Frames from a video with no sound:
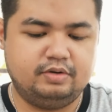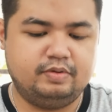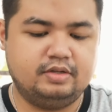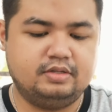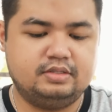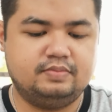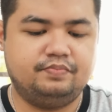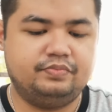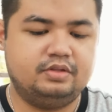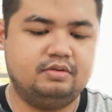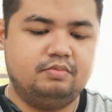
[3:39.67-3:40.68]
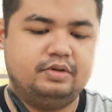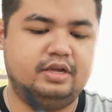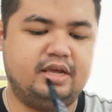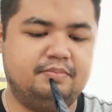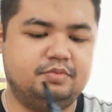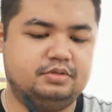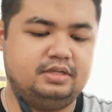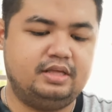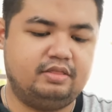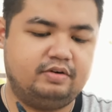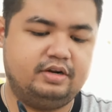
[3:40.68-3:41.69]
when it came to
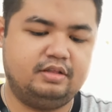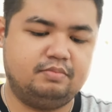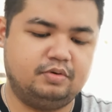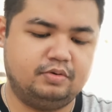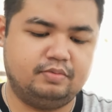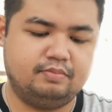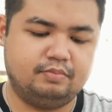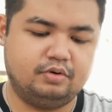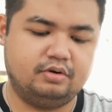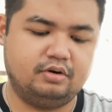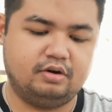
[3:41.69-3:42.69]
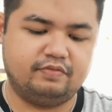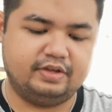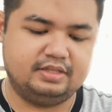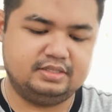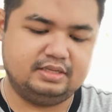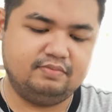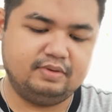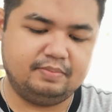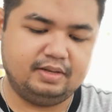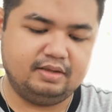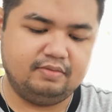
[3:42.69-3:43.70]
Slytherin, it's more offensive,
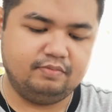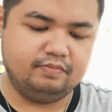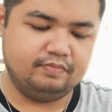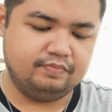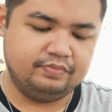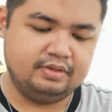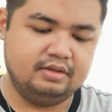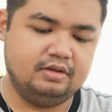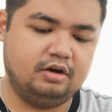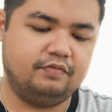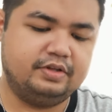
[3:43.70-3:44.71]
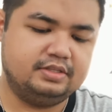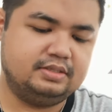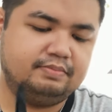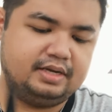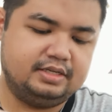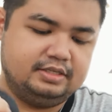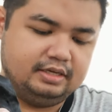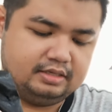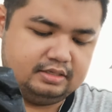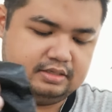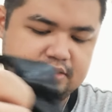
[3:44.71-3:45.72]
I believe. Offensive
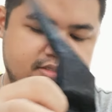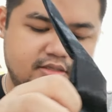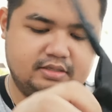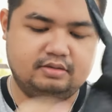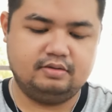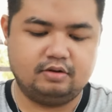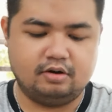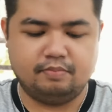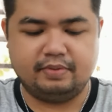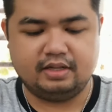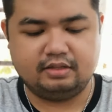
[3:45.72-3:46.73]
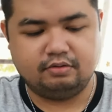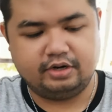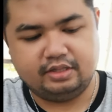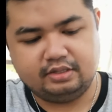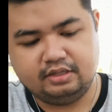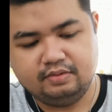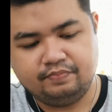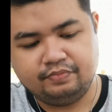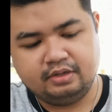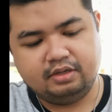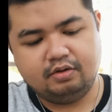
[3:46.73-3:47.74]
magic. Combat oriented.
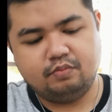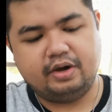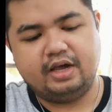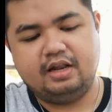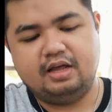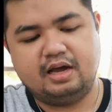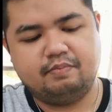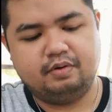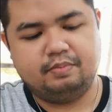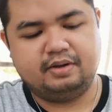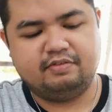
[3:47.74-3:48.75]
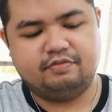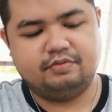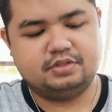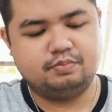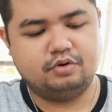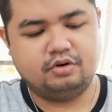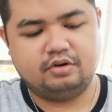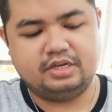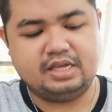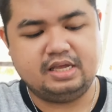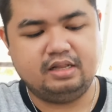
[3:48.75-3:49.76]
While Hufflepuff was more
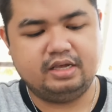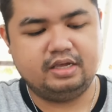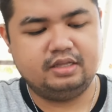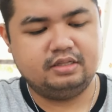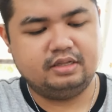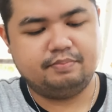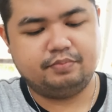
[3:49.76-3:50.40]
on healing,